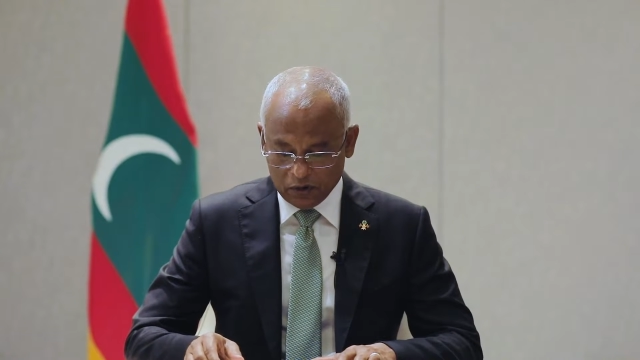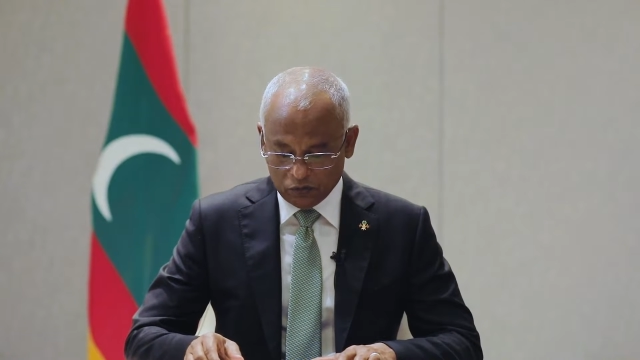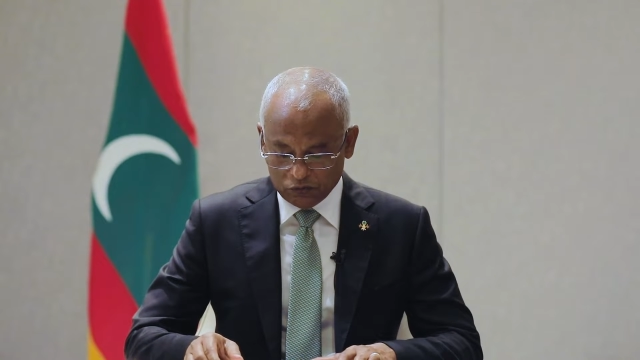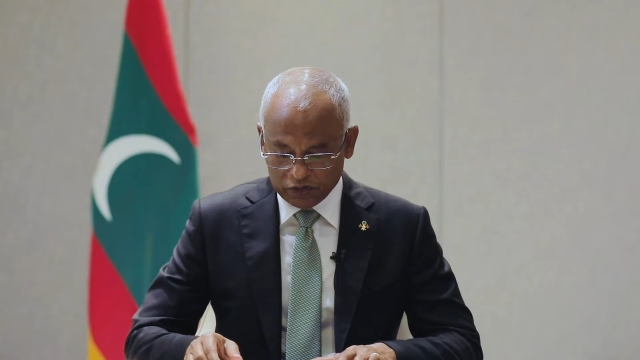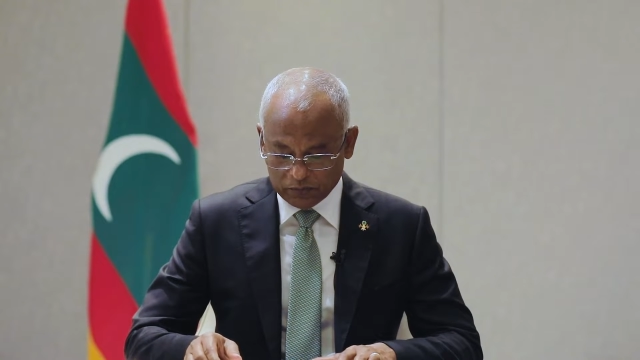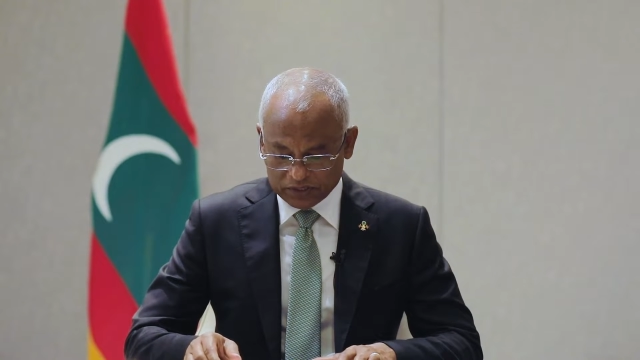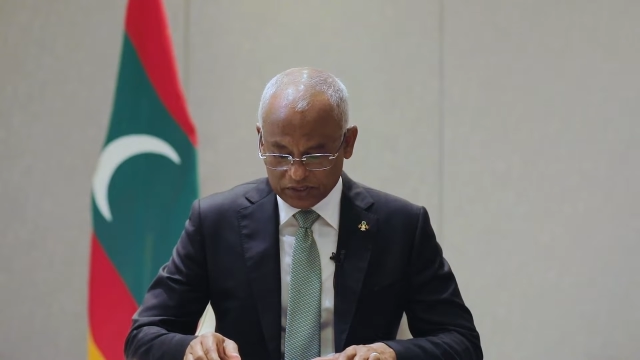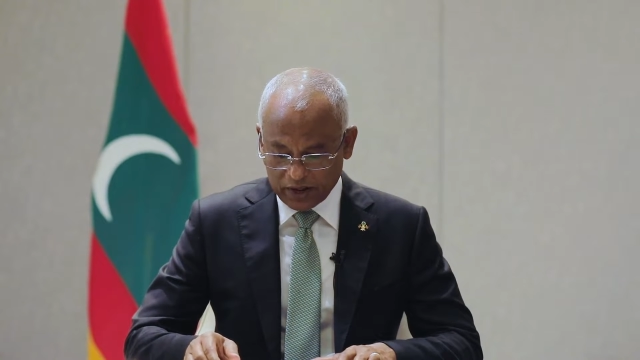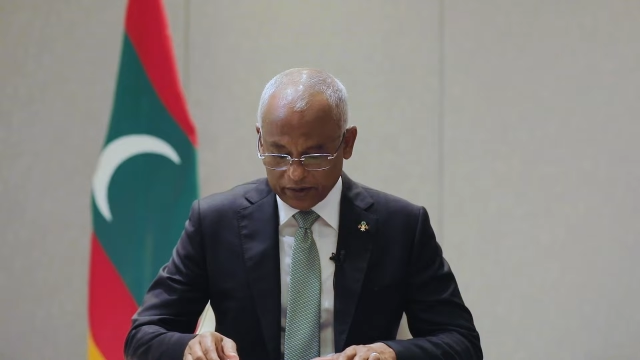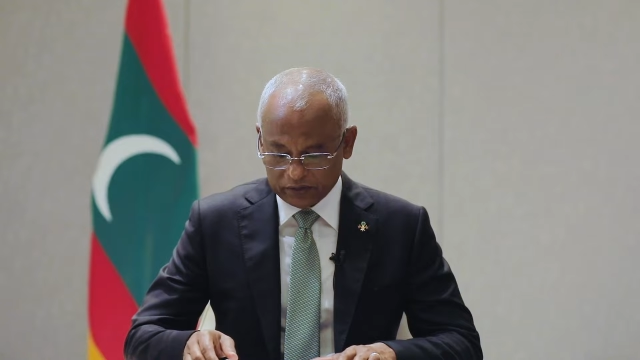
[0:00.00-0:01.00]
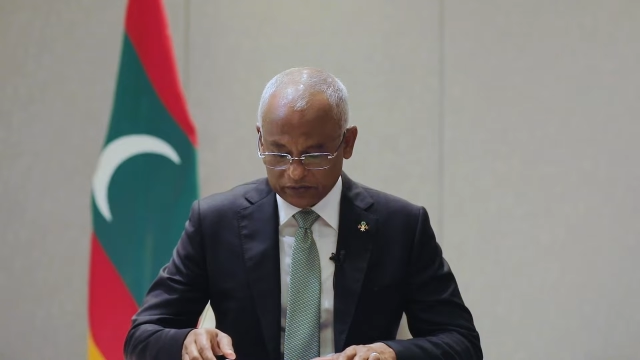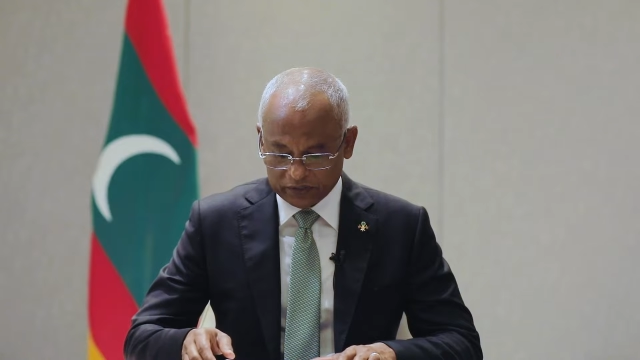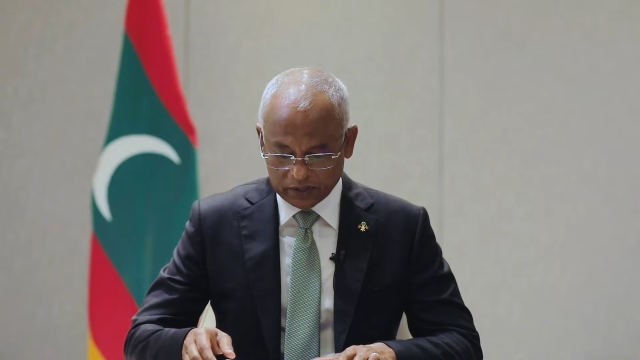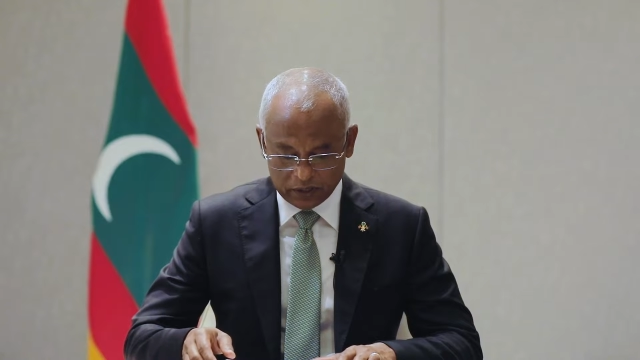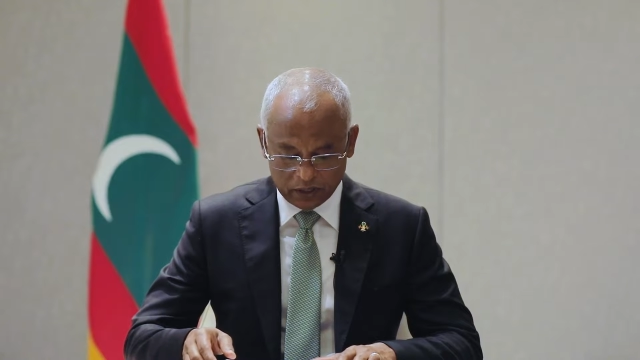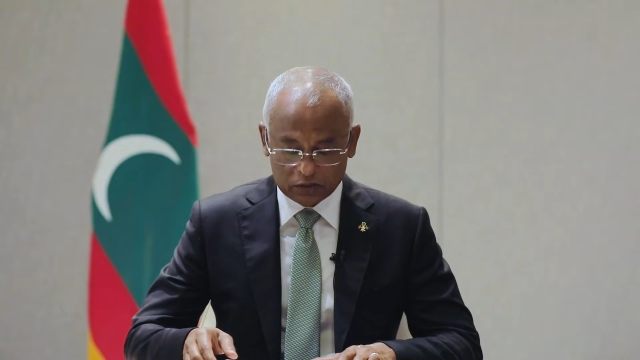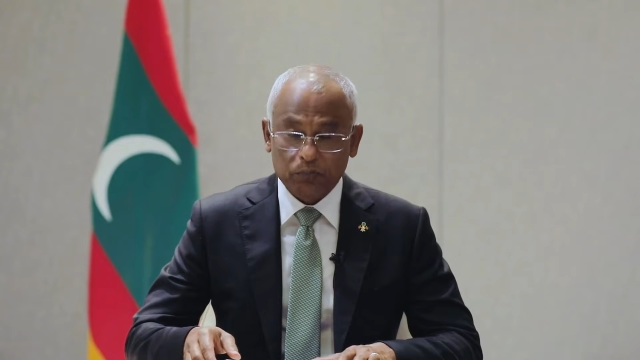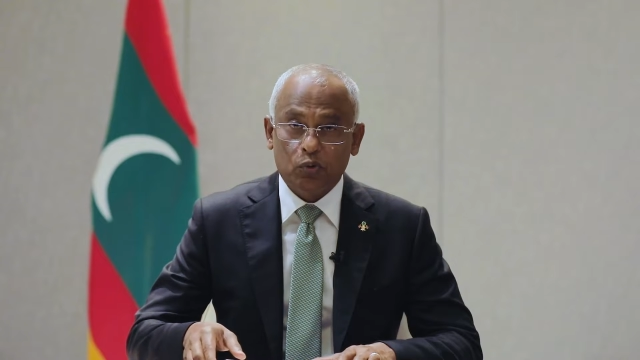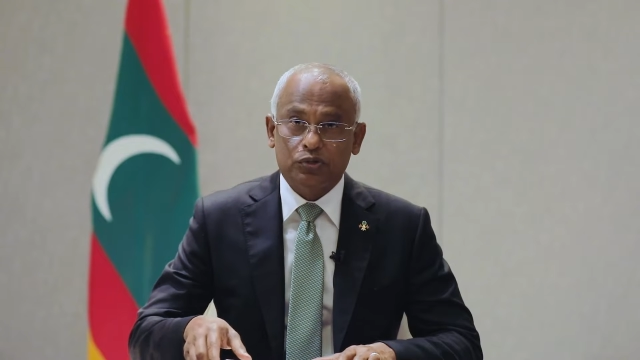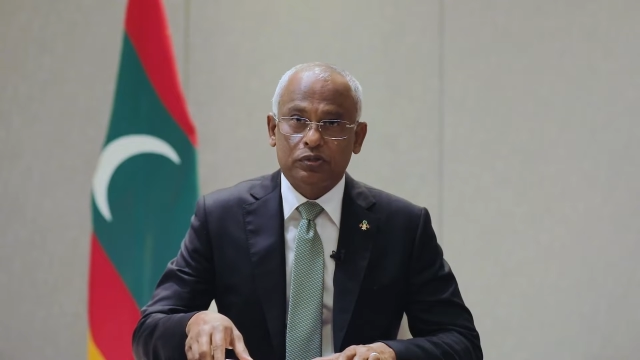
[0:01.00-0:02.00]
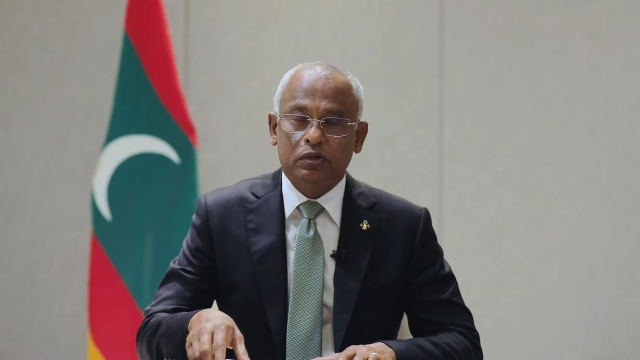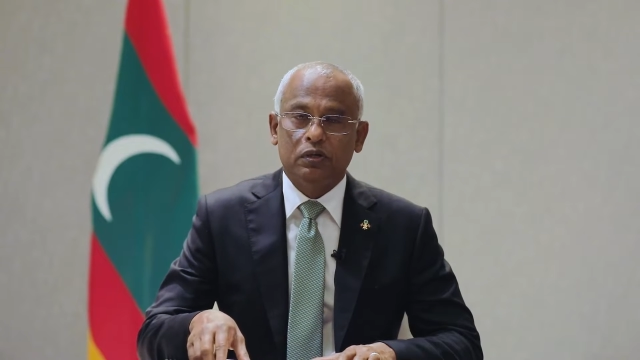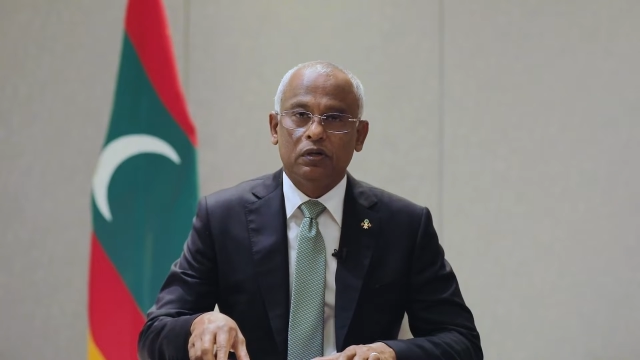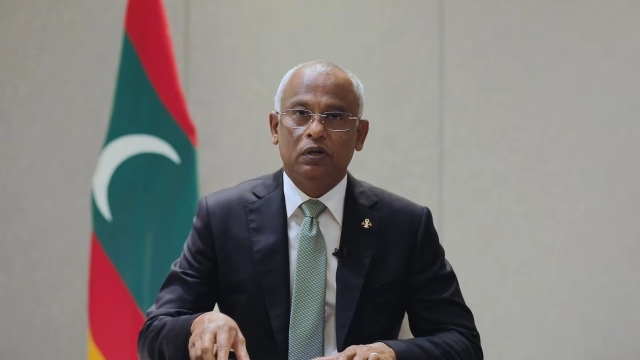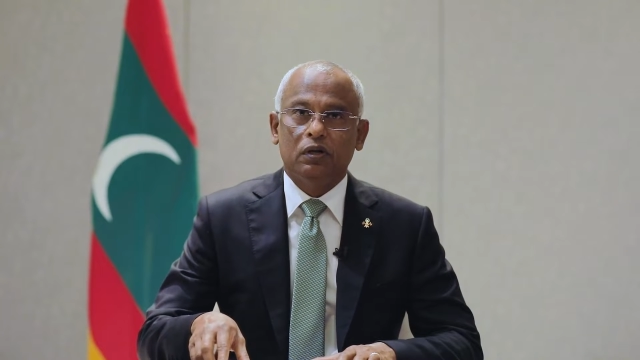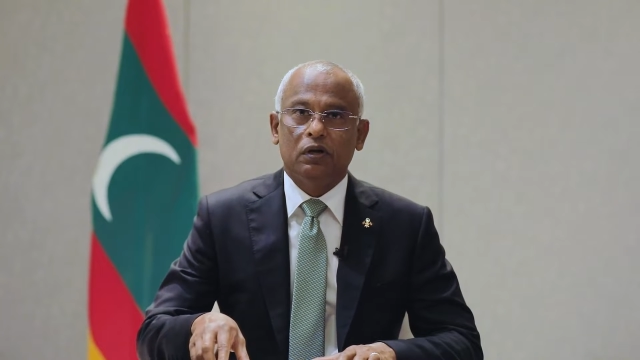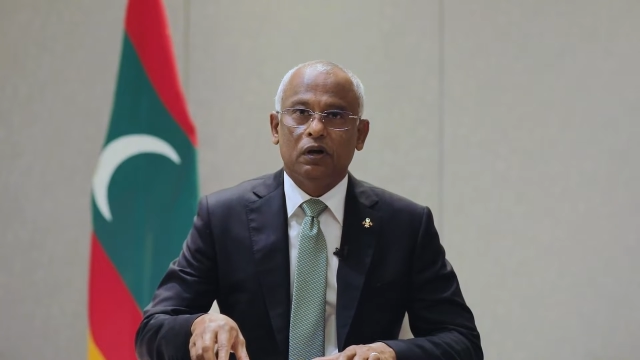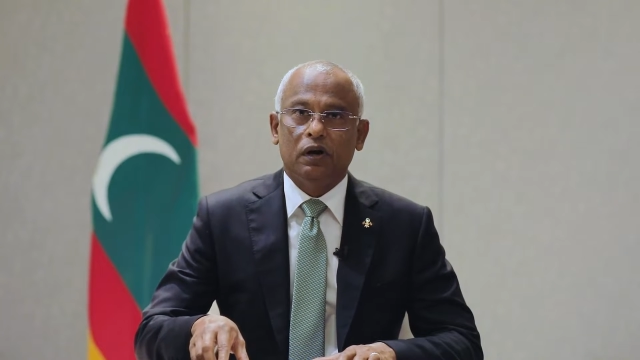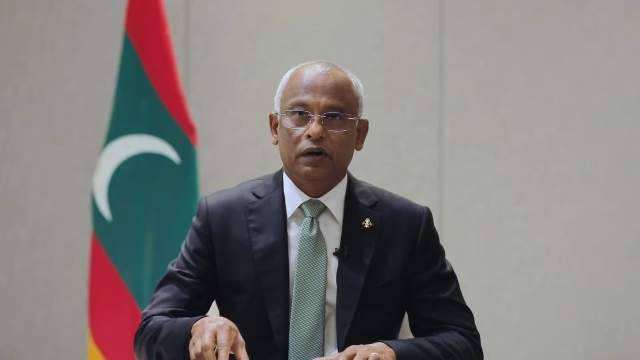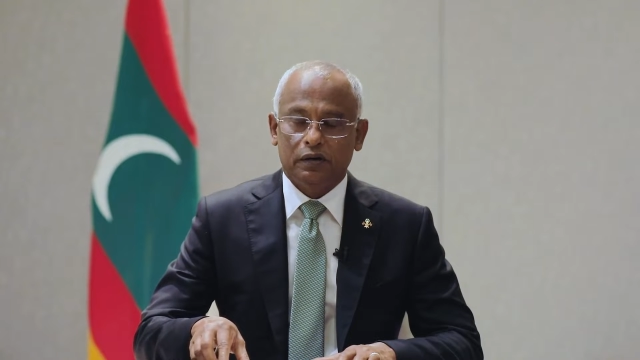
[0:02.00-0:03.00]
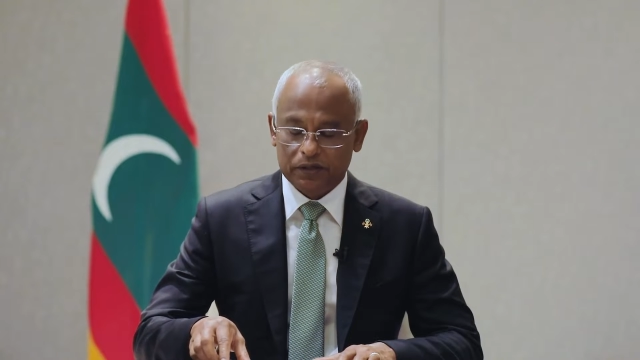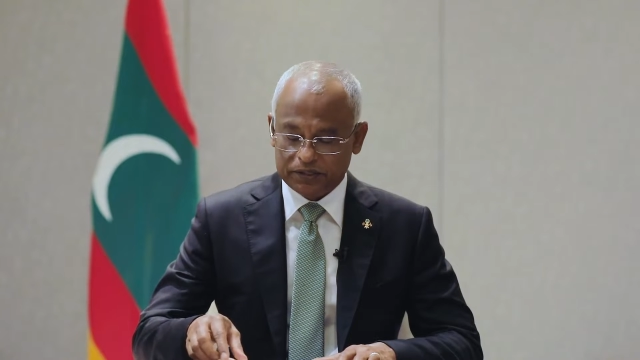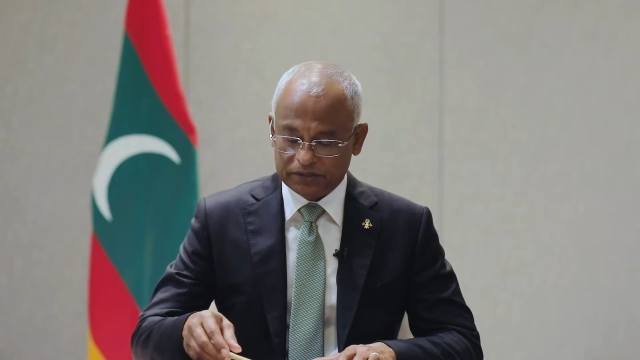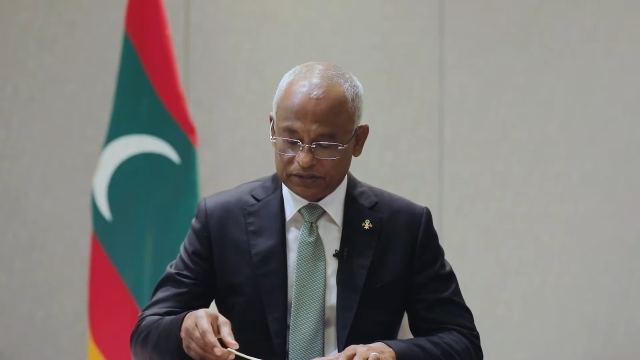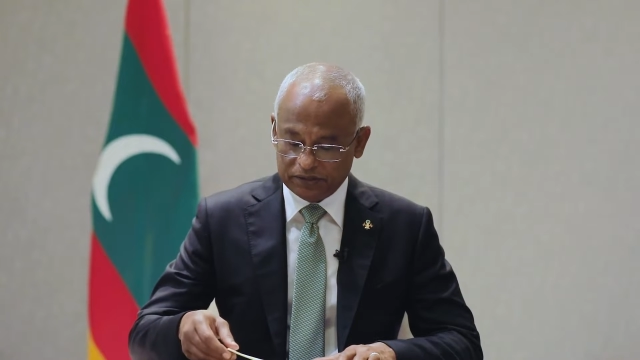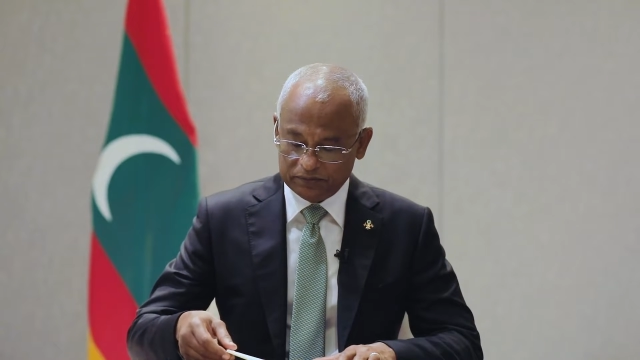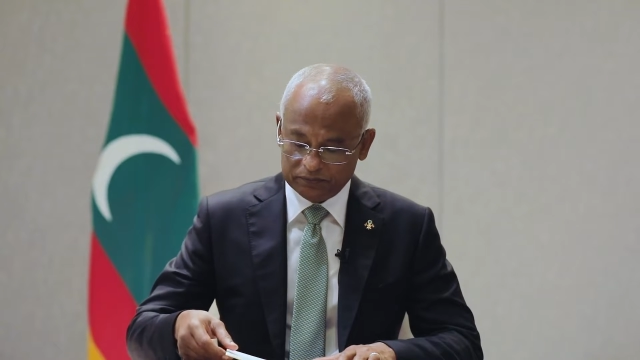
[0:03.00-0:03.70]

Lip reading: We must act with utmost urgency.